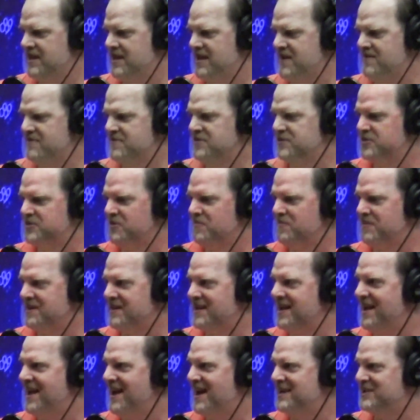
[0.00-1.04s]
even so many
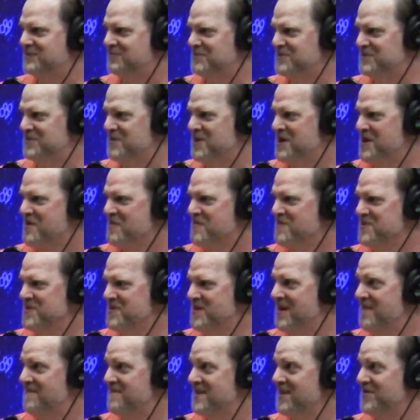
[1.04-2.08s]
hats, when
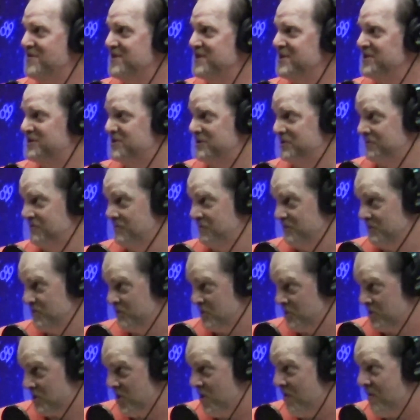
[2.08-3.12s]
you have nothing to
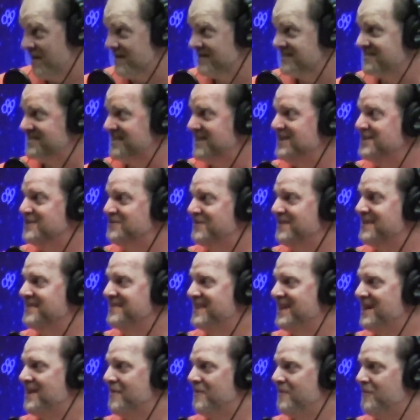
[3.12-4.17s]
go on stage right
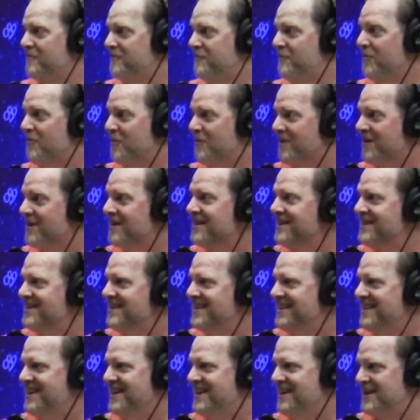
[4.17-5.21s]
now for,
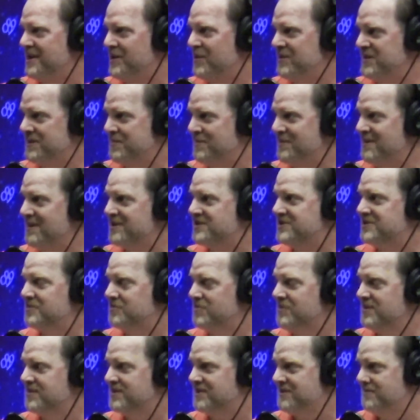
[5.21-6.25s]
and going to
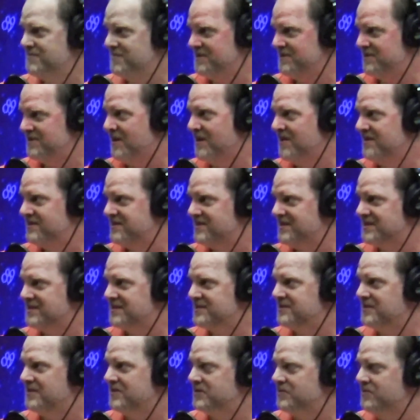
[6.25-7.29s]
production with, can be daunting.
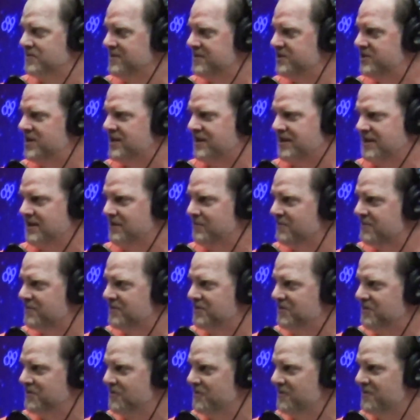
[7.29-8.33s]
So I just wanted to check in with
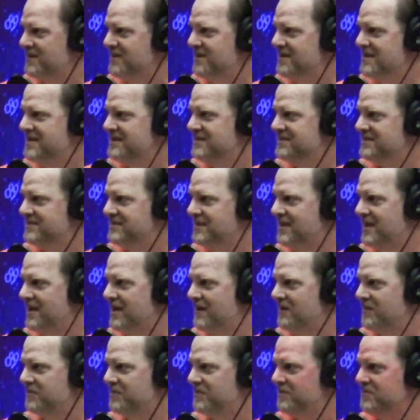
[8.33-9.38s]
you and see
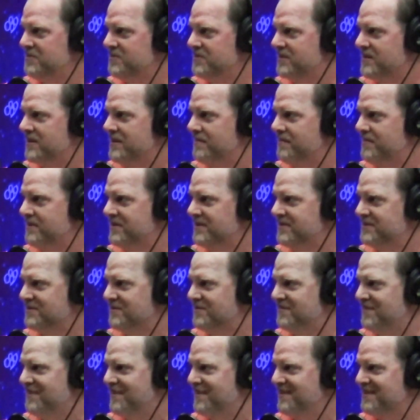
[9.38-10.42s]
how you and your companies are
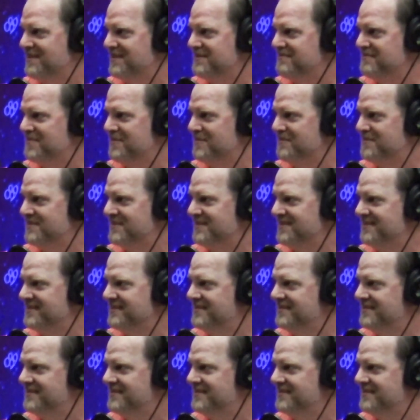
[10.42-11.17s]
faring at the moment.